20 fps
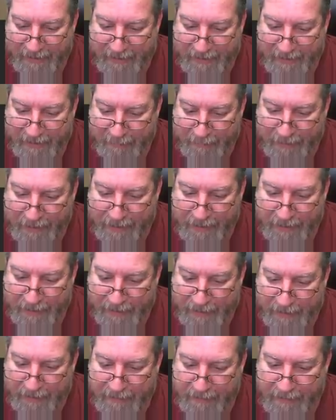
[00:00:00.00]
a little bit
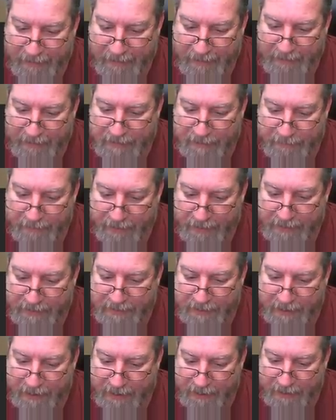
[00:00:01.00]
of some
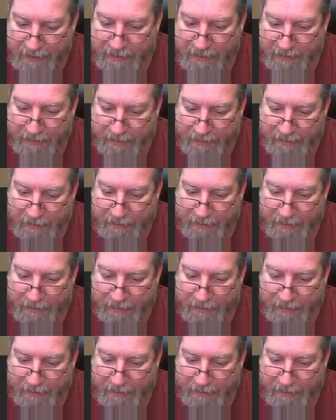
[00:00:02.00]
nice light in here.